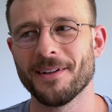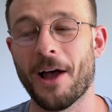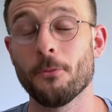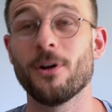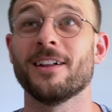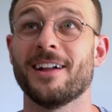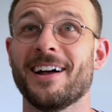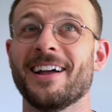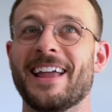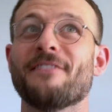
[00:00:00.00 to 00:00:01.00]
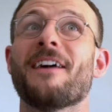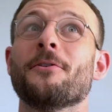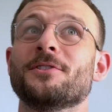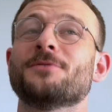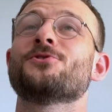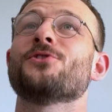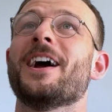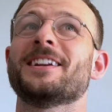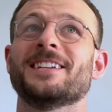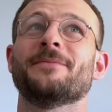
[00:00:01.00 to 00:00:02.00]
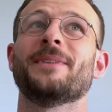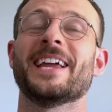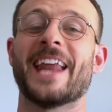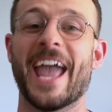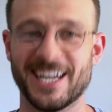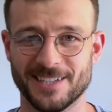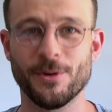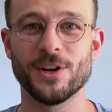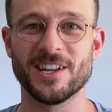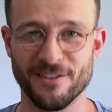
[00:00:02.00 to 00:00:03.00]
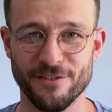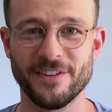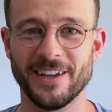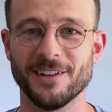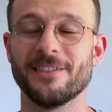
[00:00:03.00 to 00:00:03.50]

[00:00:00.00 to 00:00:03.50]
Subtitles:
Well, if I was trying to be an expert in the field,